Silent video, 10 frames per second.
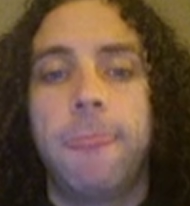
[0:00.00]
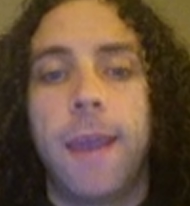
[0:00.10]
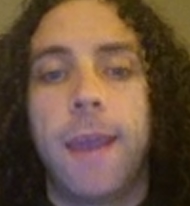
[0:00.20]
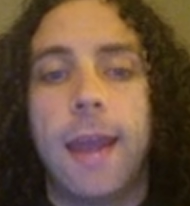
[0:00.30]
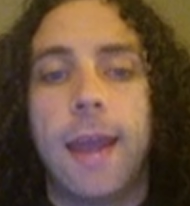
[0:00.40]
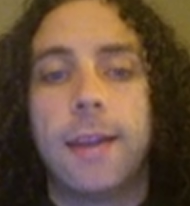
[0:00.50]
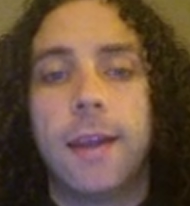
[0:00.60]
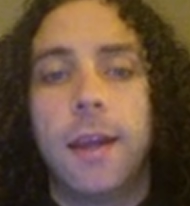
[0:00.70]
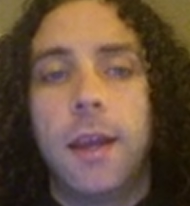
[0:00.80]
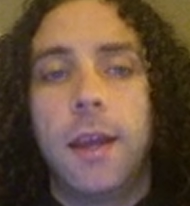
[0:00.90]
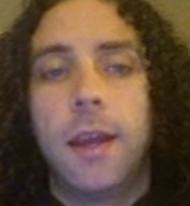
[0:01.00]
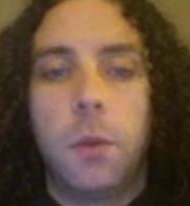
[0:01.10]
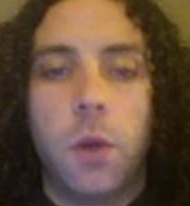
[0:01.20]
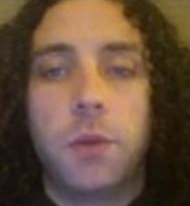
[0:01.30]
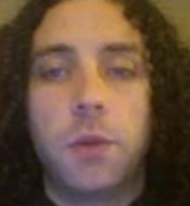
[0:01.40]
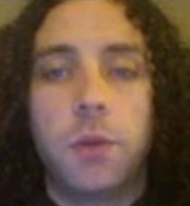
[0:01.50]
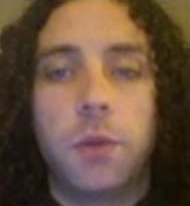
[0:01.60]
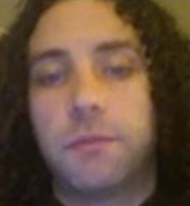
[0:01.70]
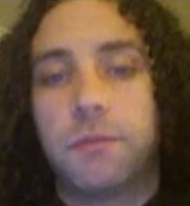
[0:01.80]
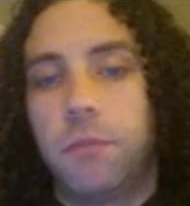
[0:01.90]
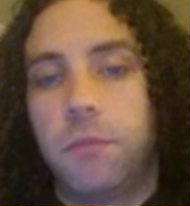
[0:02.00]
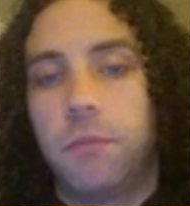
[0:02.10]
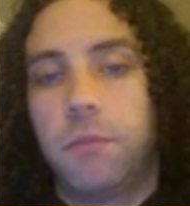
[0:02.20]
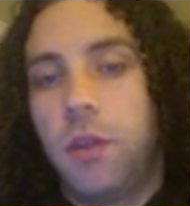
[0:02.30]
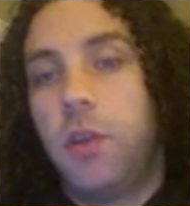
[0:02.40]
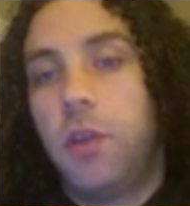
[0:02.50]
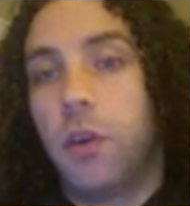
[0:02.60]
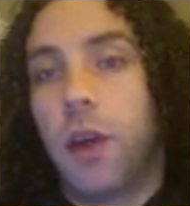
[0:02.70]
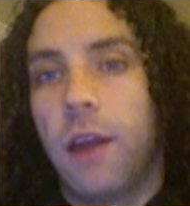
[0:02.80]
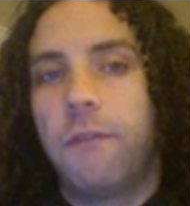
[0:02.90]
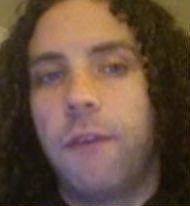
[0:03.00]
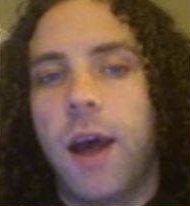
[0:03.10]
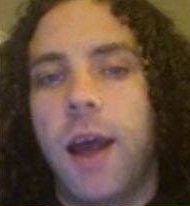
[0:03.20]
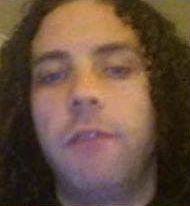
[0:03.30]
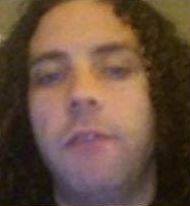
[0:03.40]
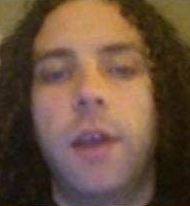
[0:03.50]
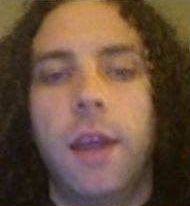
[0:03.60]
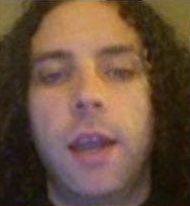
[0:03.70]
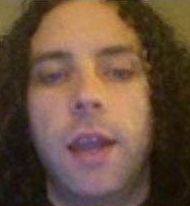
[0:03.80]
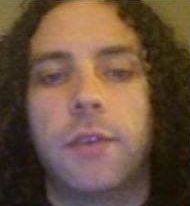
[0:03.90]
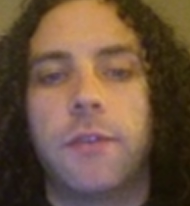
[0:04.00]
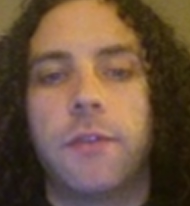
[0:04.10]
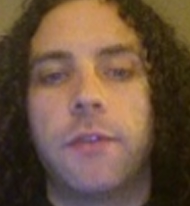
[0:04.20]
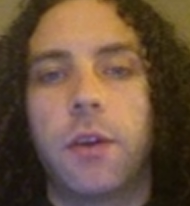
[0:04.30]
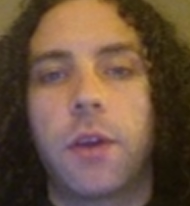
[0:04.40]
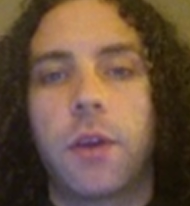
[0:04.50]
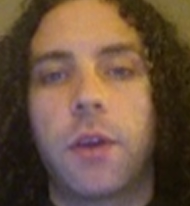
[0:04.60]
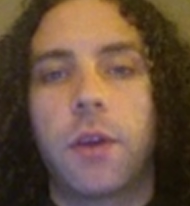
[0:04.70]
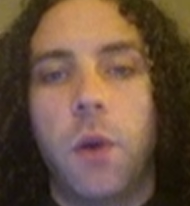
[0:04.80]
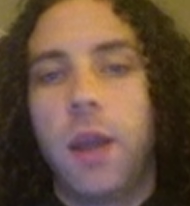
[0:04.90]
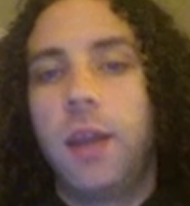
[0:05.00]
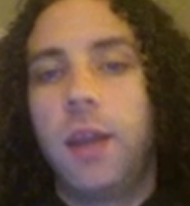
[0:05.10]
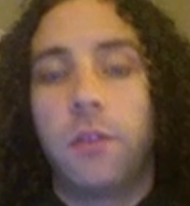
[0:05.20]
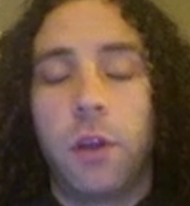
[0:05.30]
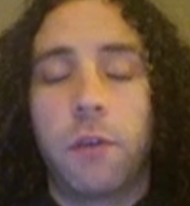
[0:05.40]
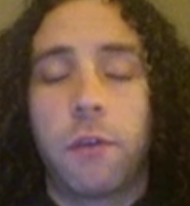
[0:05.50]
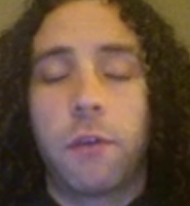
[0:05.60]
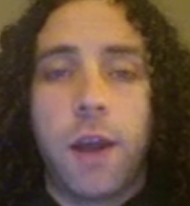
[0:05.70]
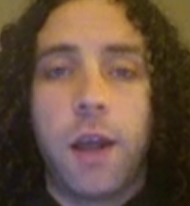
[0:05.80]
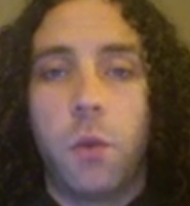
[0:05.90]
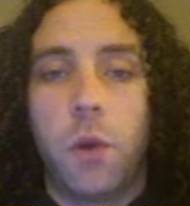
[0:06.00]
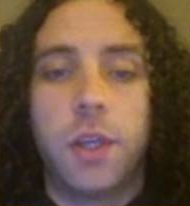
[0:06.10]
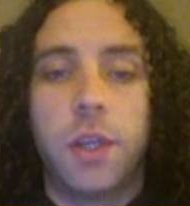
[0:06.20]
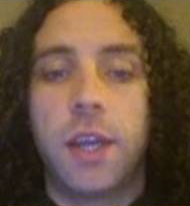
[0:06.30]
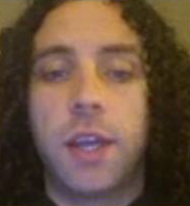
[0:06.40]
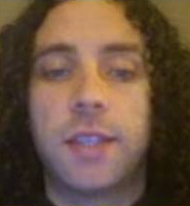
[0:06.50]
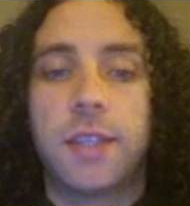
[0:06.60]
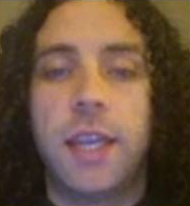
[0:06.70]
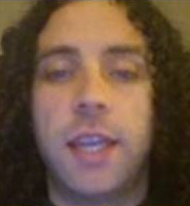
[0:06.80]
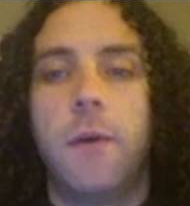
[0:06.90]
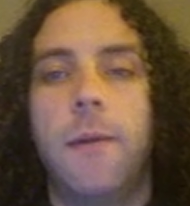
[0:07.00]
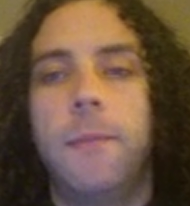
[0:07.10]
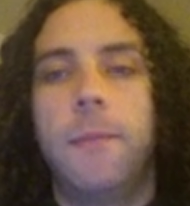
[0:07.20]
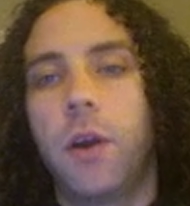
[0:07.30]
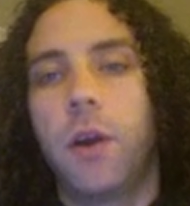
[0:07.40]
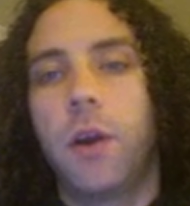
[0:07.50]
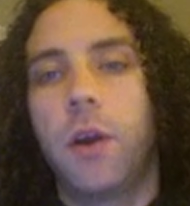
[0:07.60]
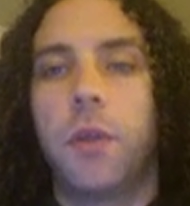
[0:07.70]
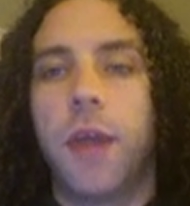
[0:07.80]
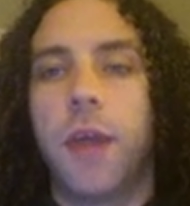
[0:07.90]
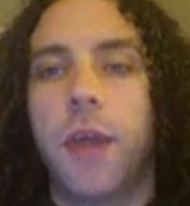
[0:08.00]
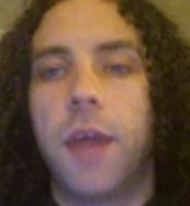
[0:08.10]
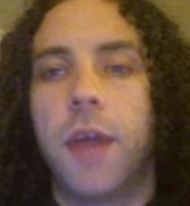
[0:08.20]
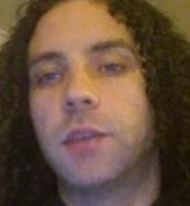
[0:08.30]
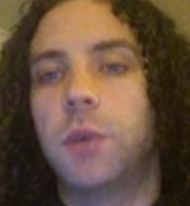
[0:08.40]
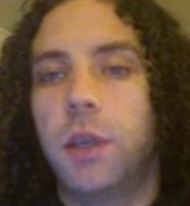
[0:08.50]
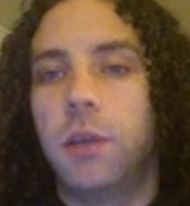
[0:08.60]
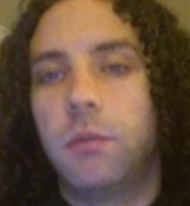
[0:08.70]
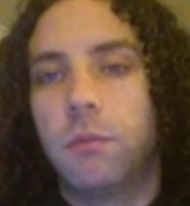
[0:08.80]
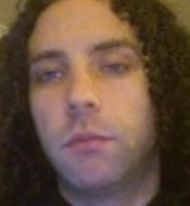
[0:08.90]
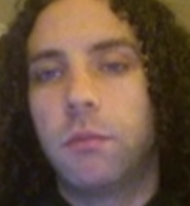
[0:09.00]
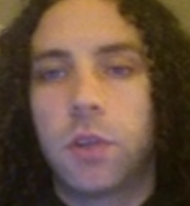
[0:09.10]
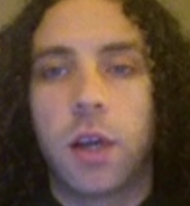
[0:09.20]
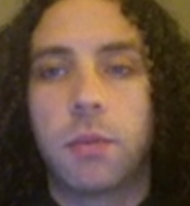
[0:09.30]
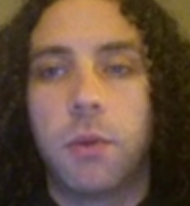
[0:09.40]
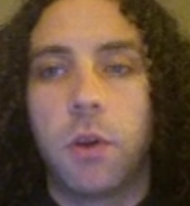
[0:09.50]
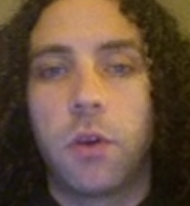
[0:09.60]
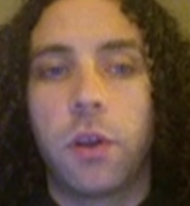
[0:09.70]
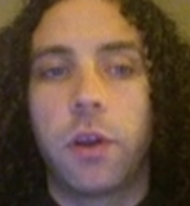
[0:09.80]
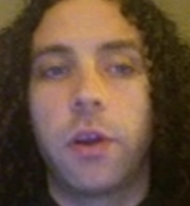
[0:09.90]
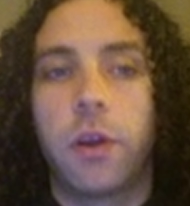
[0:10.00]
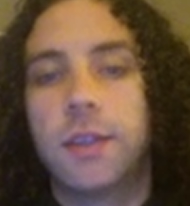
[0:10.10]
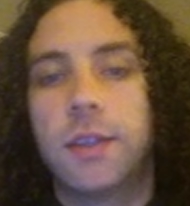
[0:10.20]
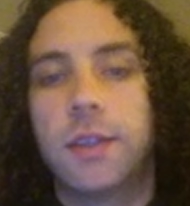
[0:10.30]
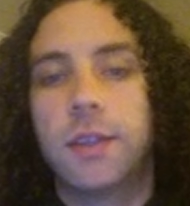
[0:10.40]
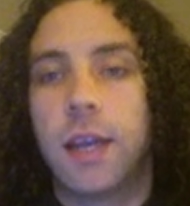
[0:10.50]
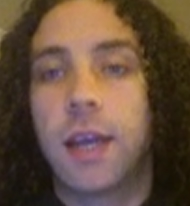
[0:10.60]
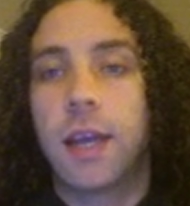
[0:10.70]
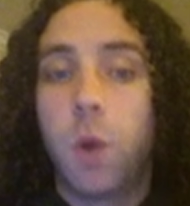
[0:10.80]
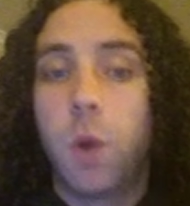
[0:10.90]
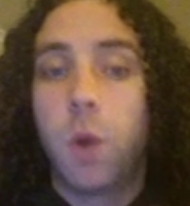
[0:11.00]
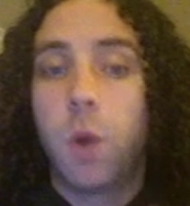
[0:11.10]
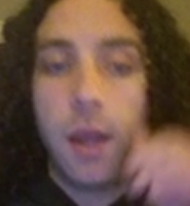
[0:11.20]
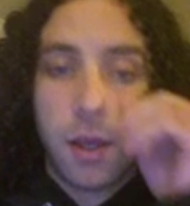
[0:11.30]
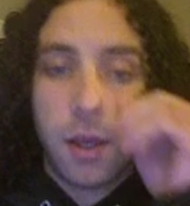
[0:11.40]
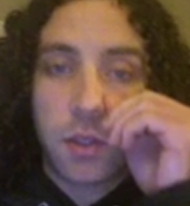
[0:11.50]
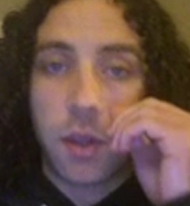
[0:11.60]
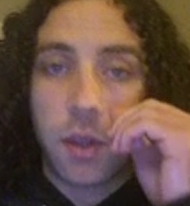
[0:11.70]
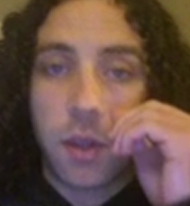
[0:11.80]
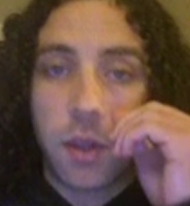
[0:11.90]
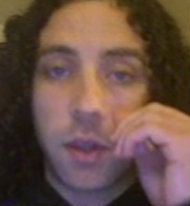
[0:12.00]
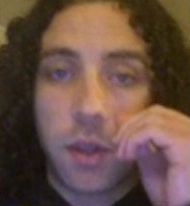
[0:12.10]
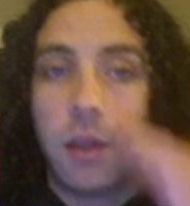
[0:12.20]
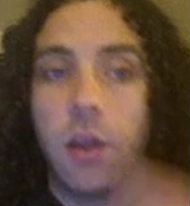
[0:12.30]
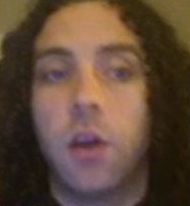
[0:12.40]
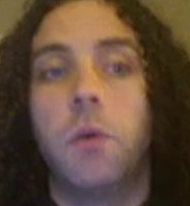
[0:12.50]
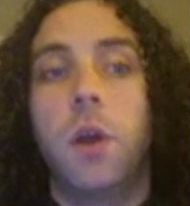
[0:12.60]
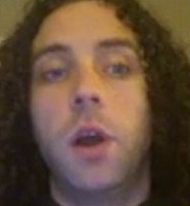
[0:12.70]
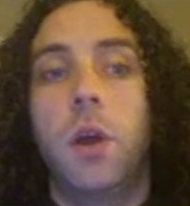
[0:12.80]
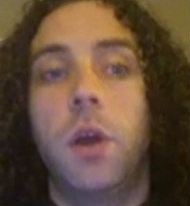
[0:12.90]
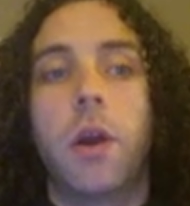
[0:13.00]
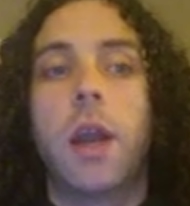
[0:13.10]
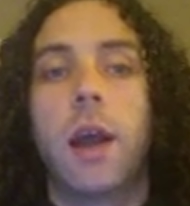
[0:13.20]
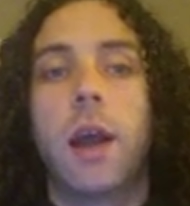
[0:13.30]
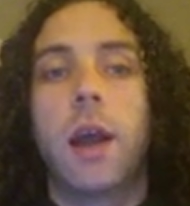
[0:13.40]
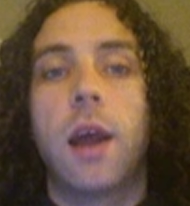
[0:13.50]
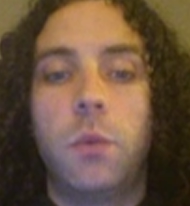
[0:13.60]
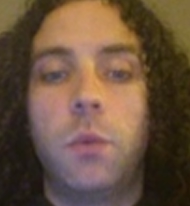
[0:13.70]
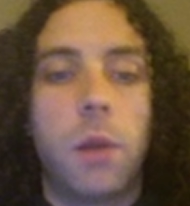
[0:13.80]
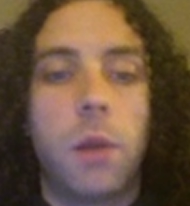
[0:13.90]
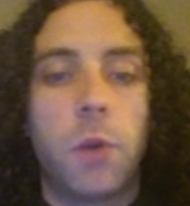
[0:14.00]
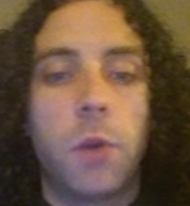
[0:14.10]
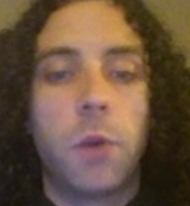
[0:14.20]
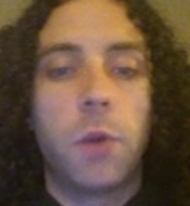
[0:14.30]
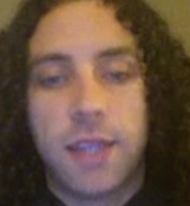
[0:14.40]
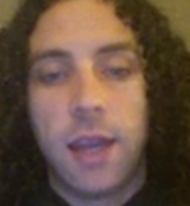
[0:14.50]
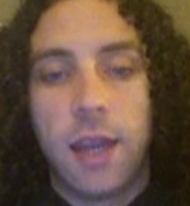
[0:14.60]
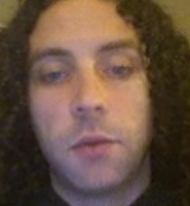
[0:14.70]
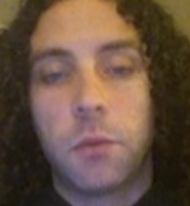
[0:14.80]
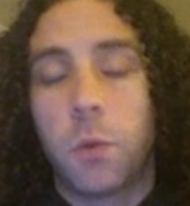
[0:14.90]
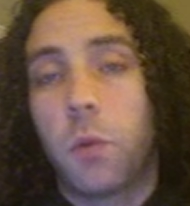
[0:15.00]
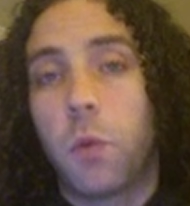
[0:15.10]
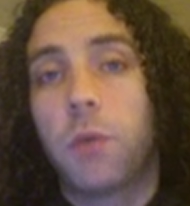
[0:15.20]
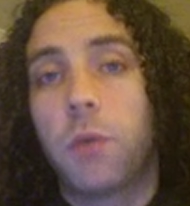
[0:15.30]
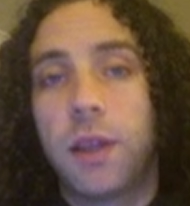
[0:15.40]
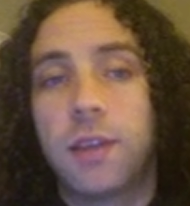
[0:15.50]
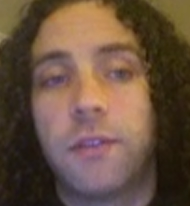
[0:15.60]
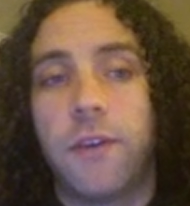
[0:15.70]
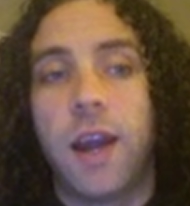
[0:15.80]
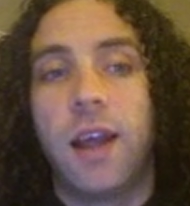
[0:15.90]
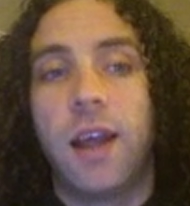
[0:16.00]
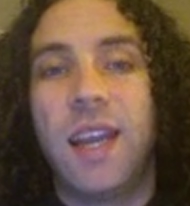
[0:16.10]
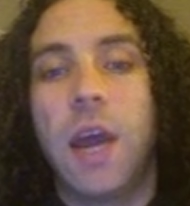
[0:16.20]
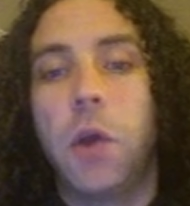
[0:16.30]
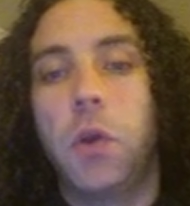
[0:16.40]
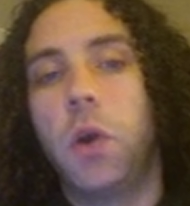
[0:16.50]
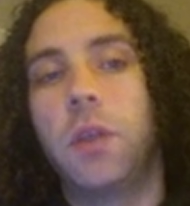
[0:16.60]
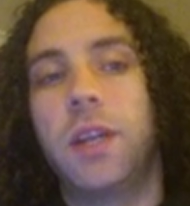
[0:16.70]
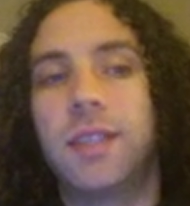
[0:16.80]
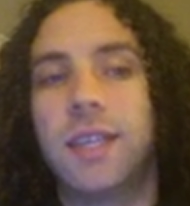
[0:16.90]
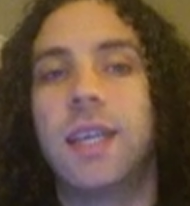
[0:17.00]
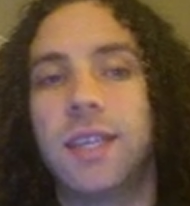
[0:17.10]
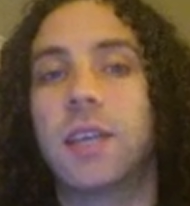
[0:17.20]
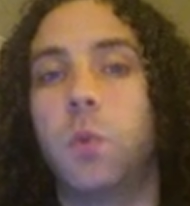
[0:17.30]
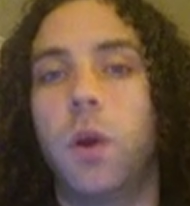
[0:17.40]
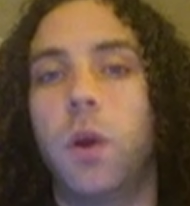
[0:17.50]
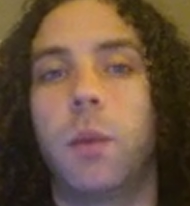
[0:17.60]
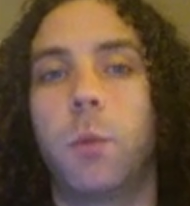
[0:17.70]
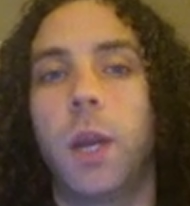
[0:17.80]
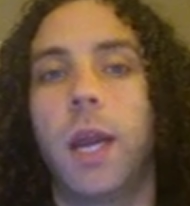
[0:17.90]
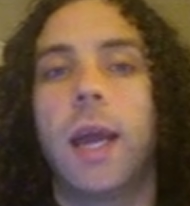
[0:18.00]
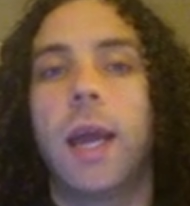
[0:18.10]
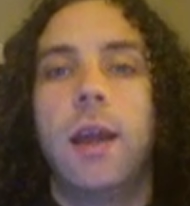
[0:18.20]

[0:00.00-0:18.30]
And when it reads the dir at 5, it'll find, okay, I need to look for file1.txt now. All right, well that, as we talked about earlier, is at index 1. So then it'll know, all right, when I'm reading this data, when I want to read this file, I now know that it's index 1 I'm reading.